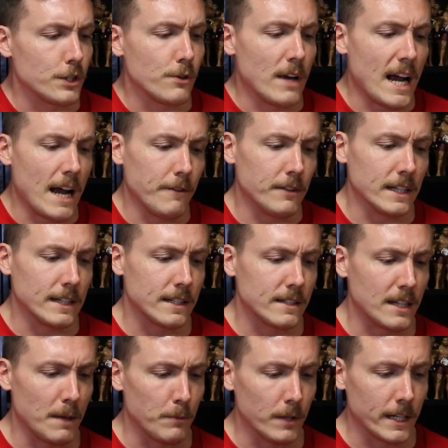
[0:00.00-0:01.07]
you have the
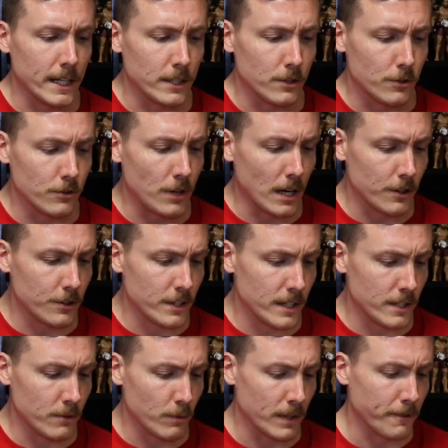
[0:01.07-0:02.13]
assembly
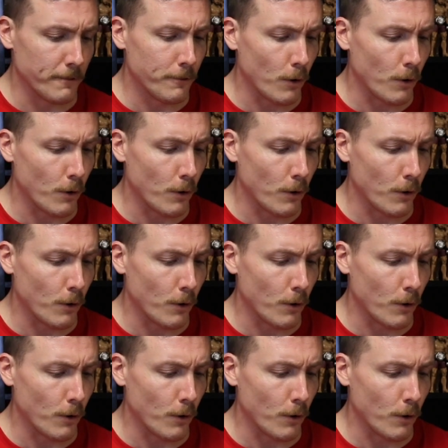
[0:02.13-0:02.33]
instructions with